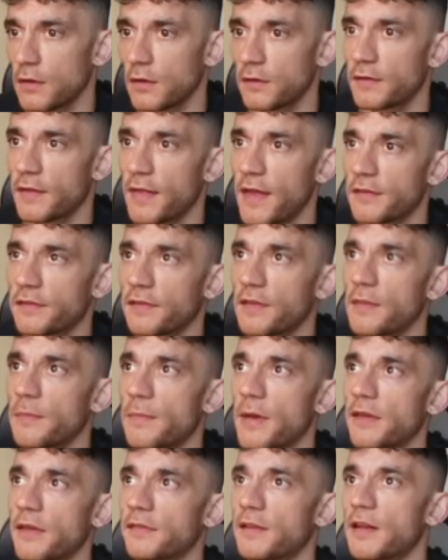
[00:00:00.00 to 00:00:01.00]
So that's it
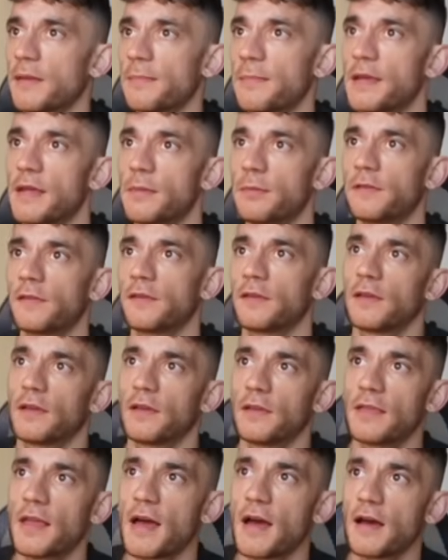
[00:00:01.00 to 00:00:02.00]
basically, peeps.
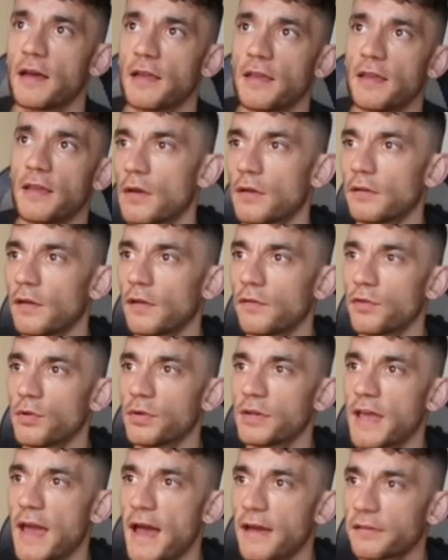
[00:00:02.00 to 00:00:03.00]
Now, if, so if you
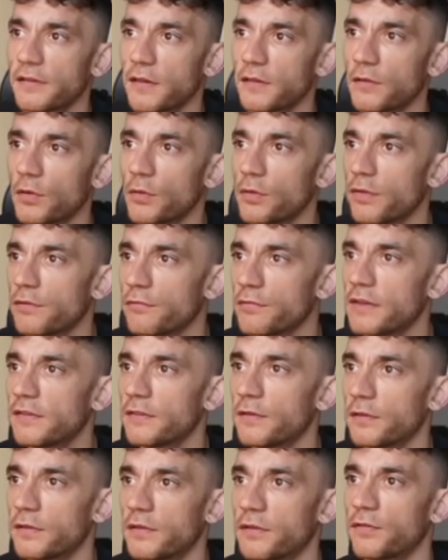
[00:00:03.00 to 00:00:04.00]
want to get access to all the
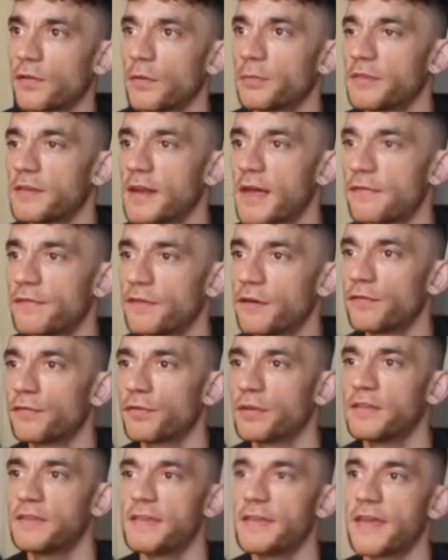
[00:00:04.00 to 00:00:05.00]
resources from today, feel
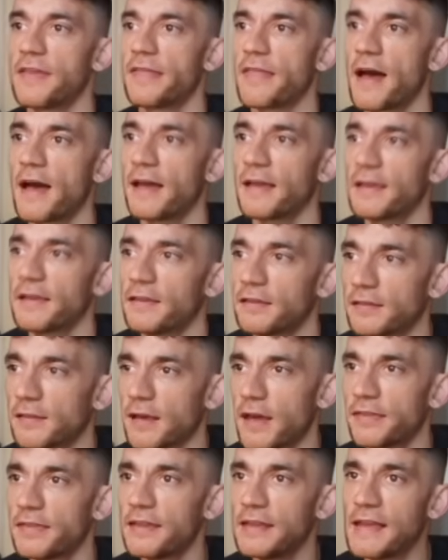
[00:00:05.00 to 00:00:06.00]
free to get that
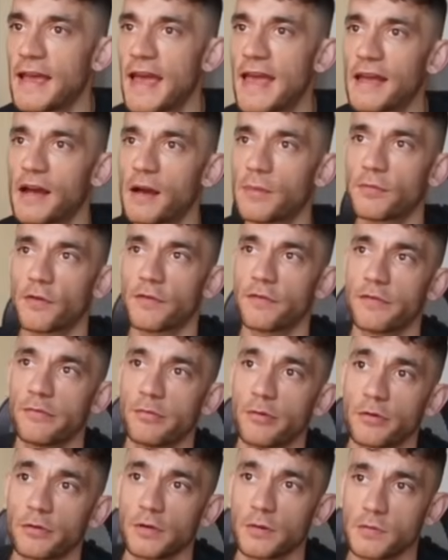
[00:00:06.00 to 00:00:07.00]
inside the A I Profit
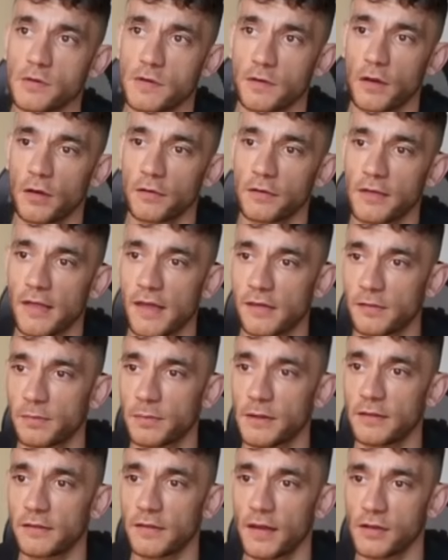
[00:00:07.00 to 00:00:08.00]
Boardroom. Just go to the S
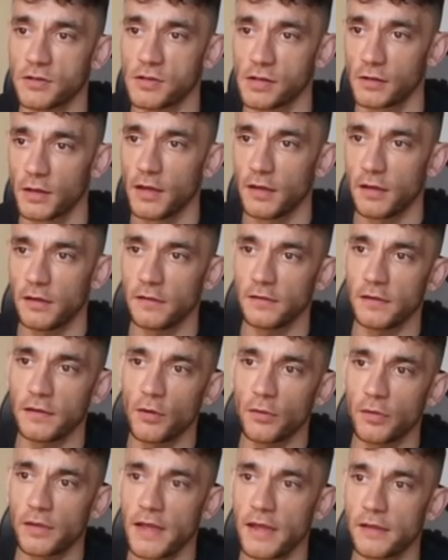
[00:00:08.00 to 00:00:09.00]
and P section. You can see
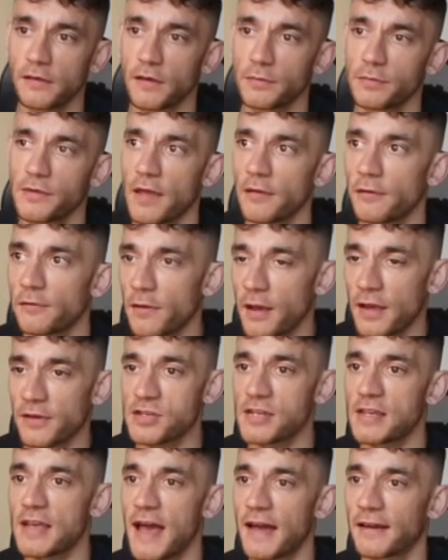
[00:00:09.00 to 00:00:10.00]
all the latest updates. We
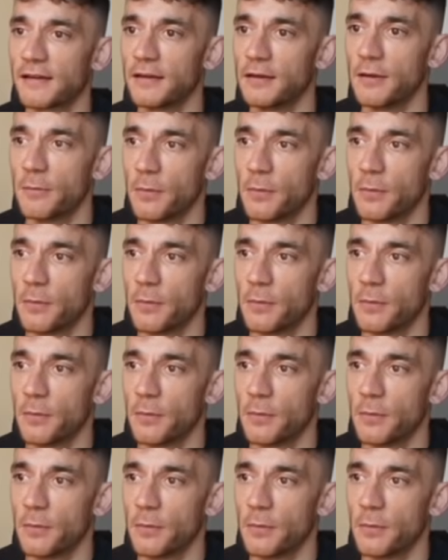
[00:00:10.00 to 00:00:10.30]
actually added a